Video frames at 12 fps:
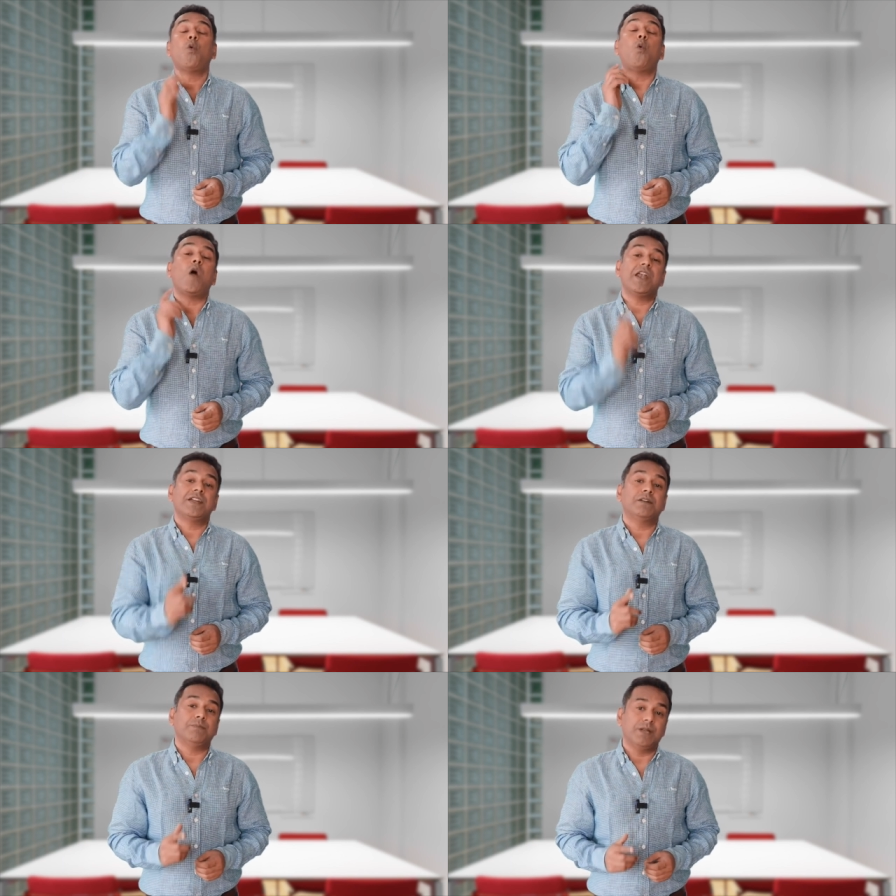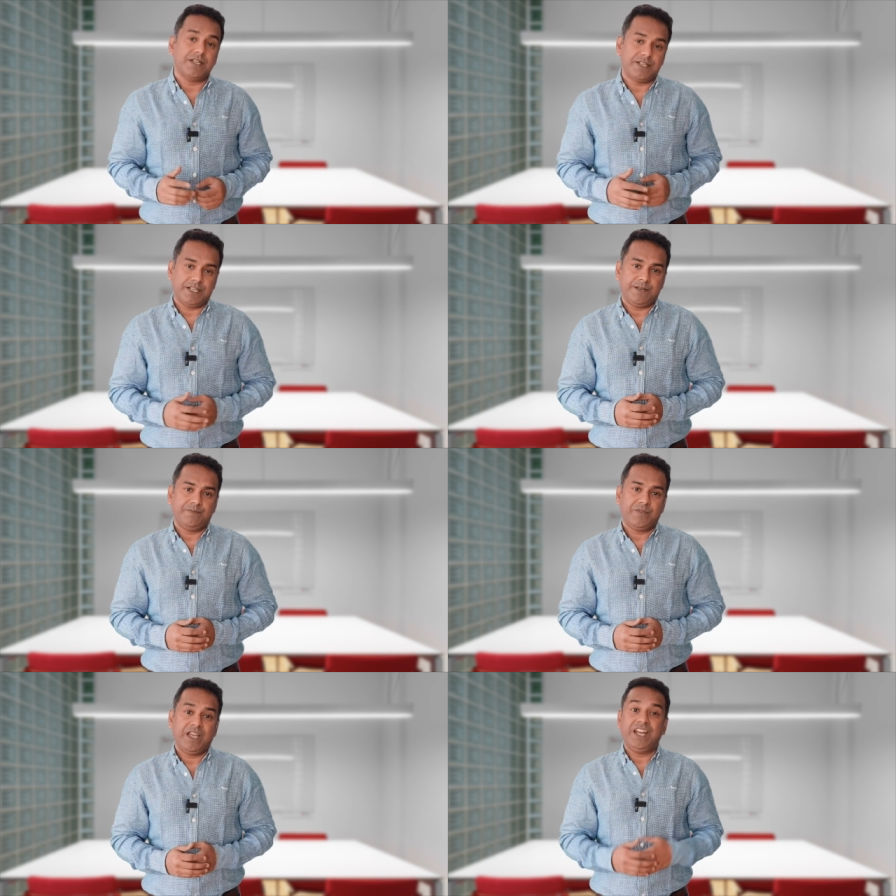
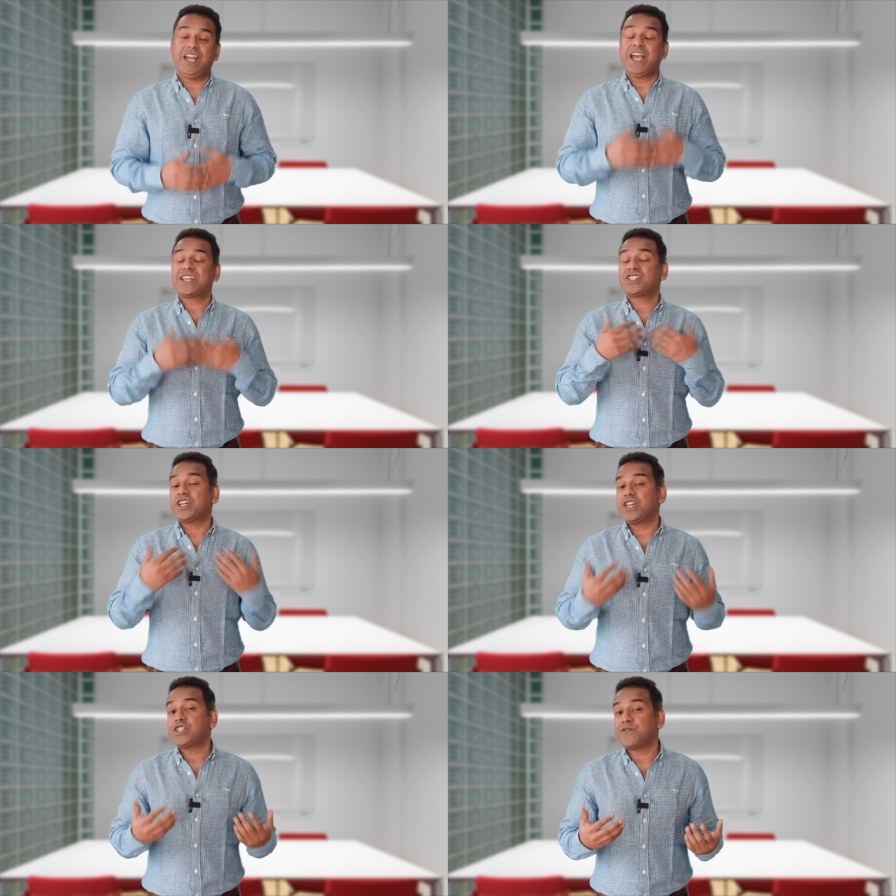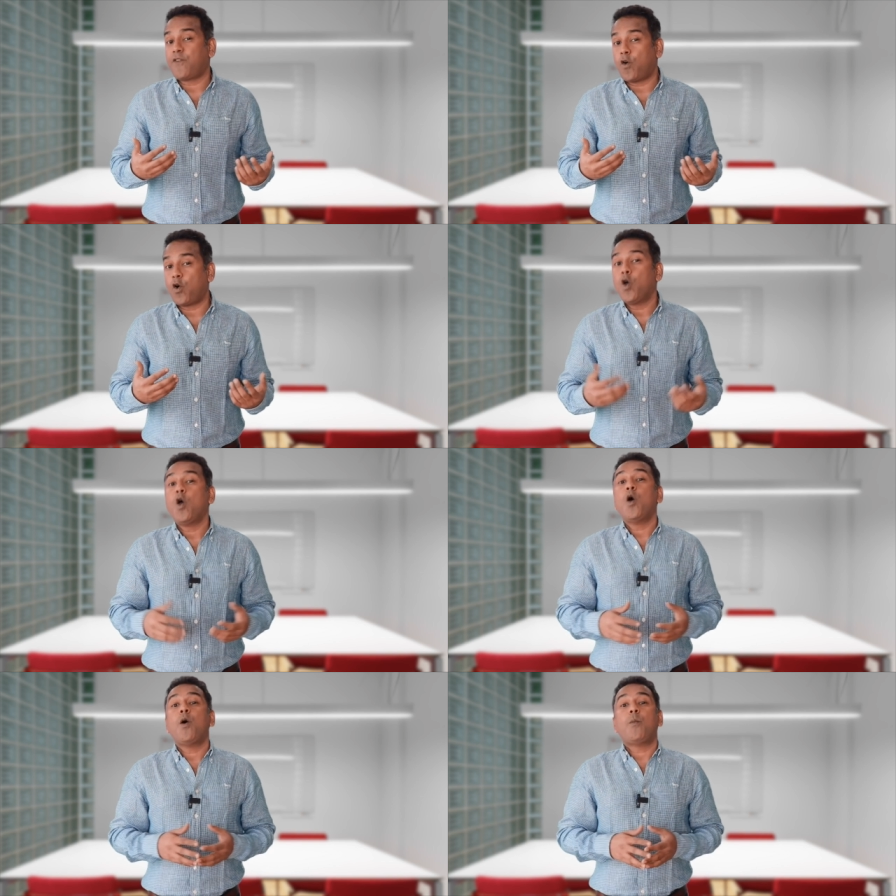vulnerability in exchange for
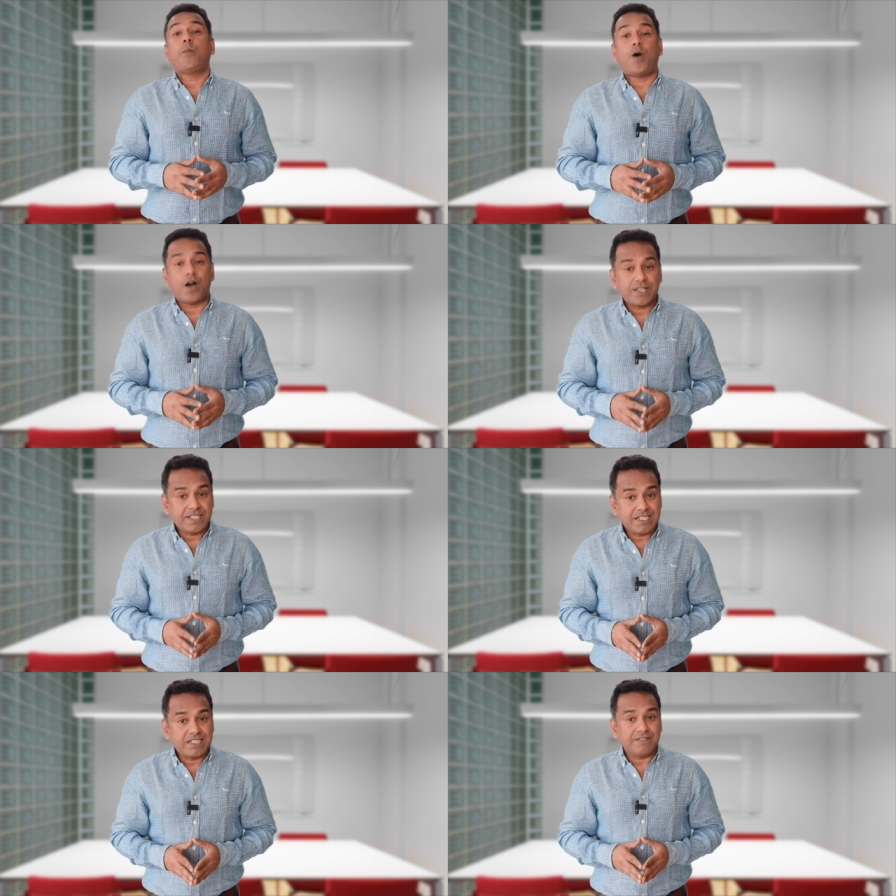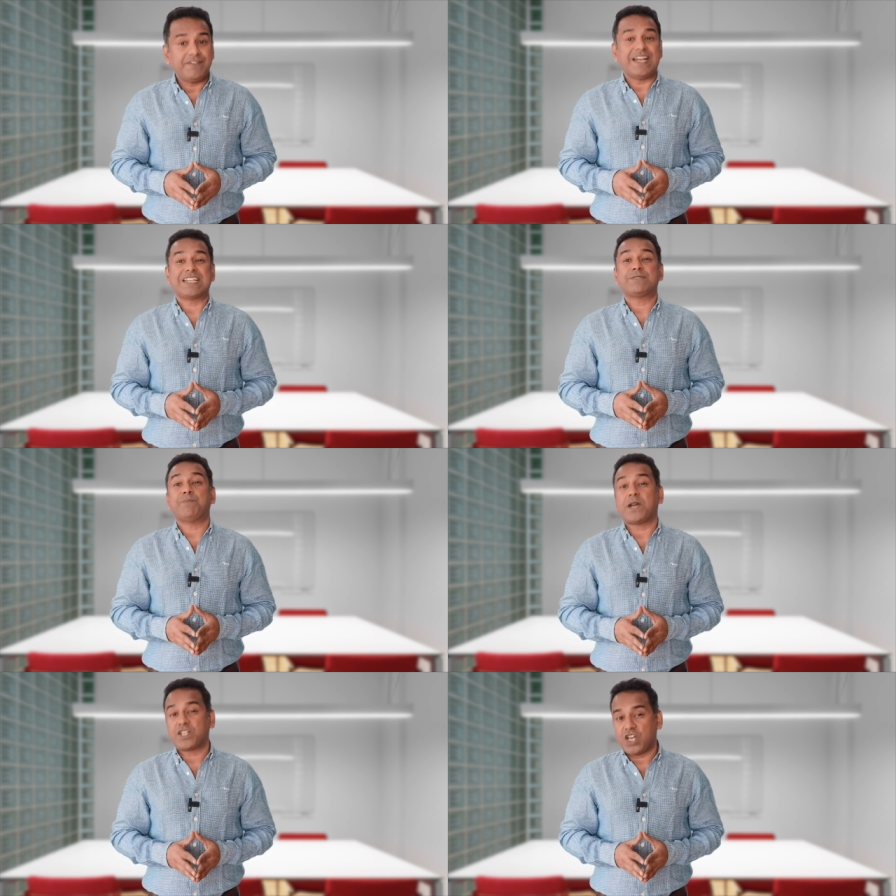positive
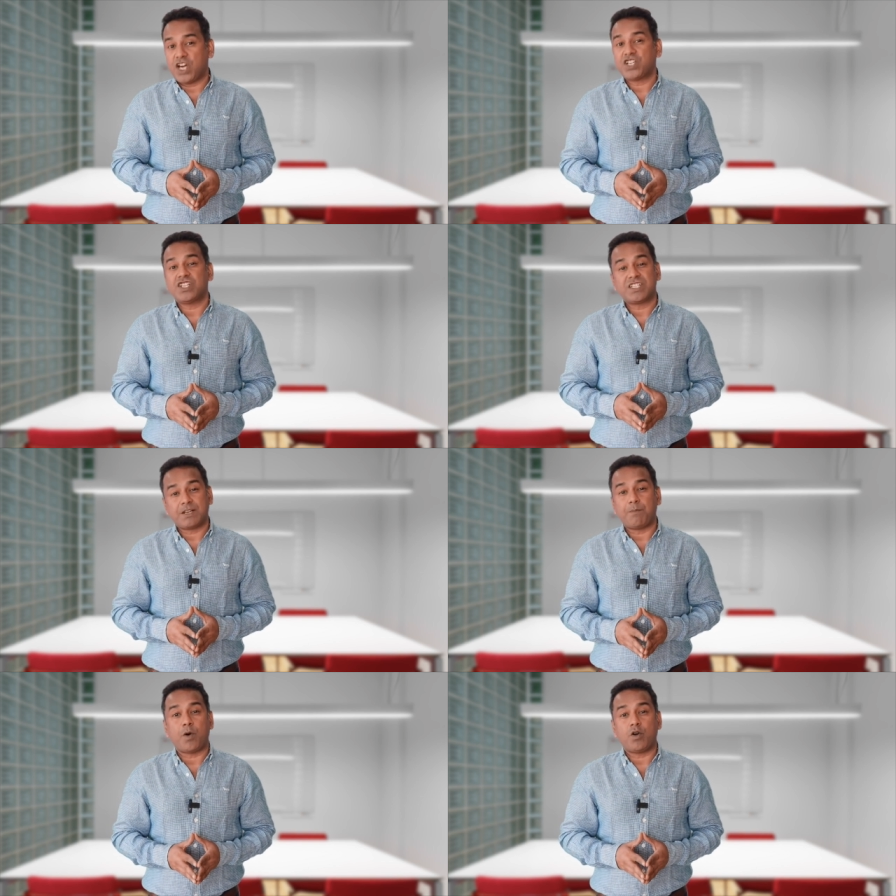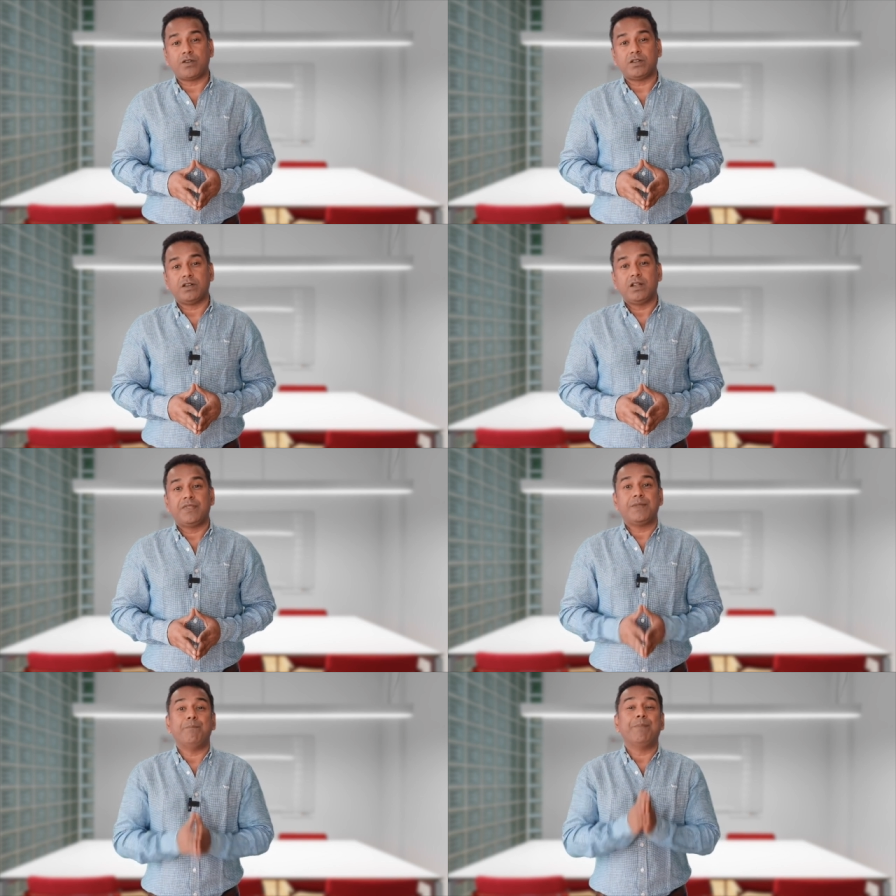expectations about
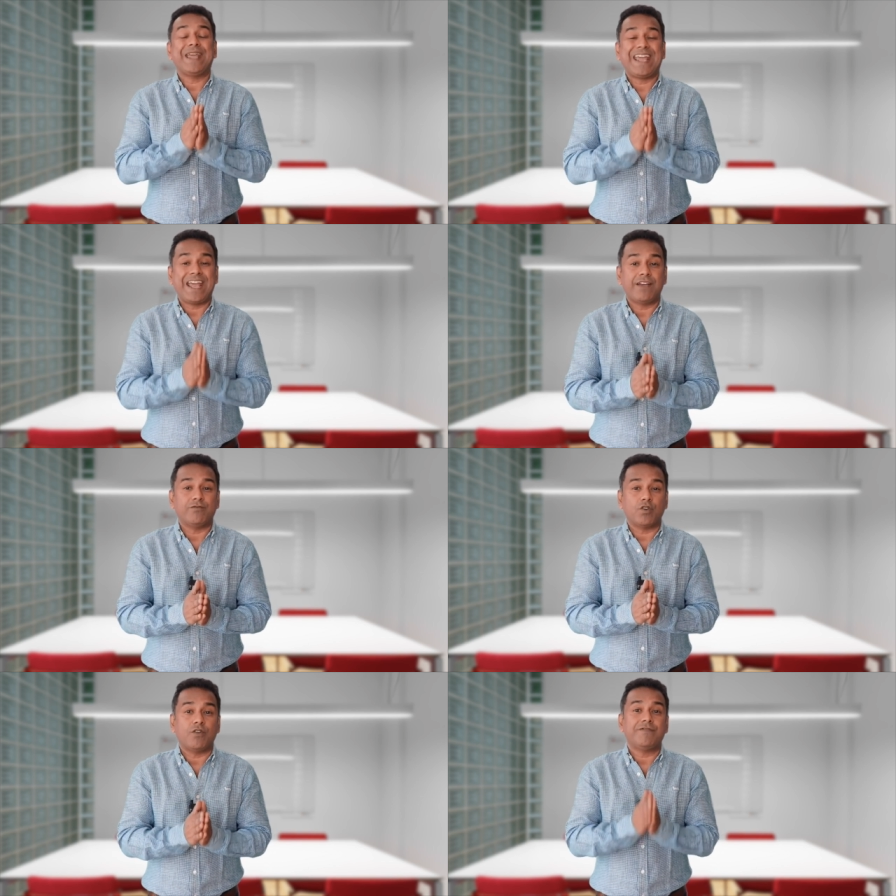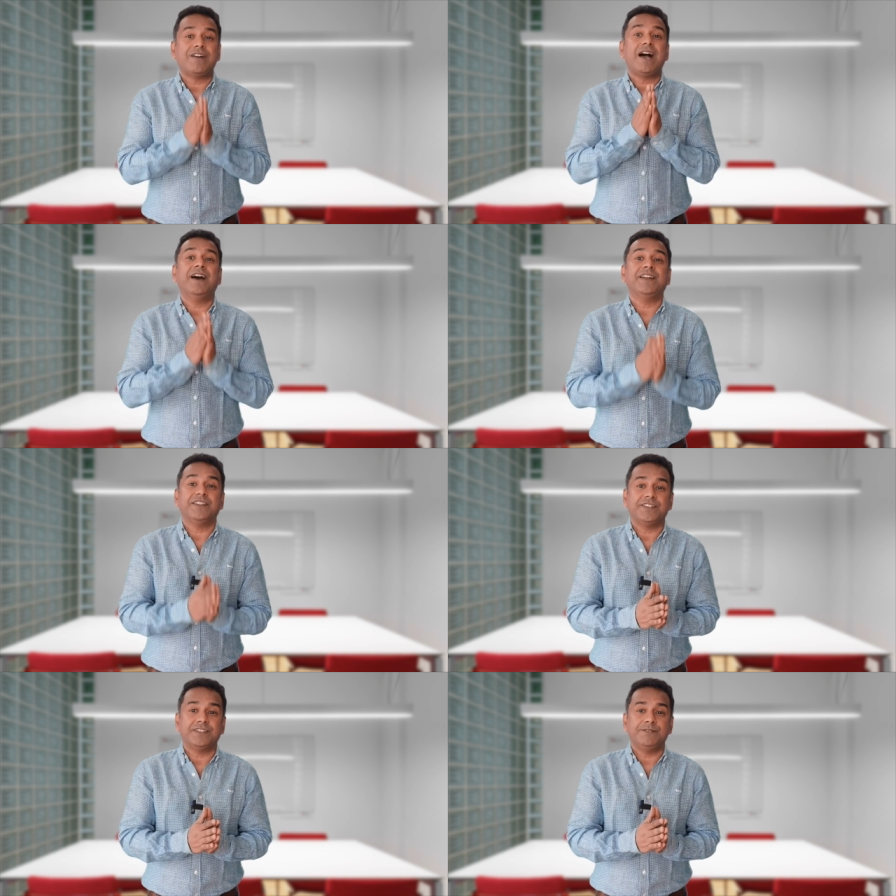the behavior of
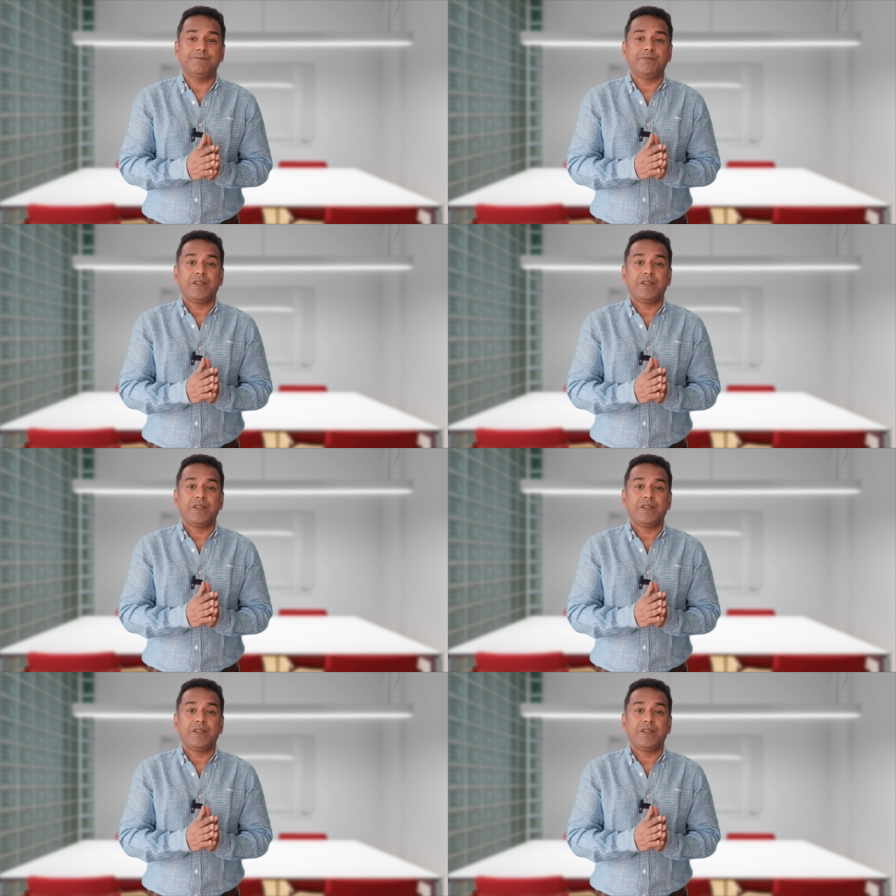another.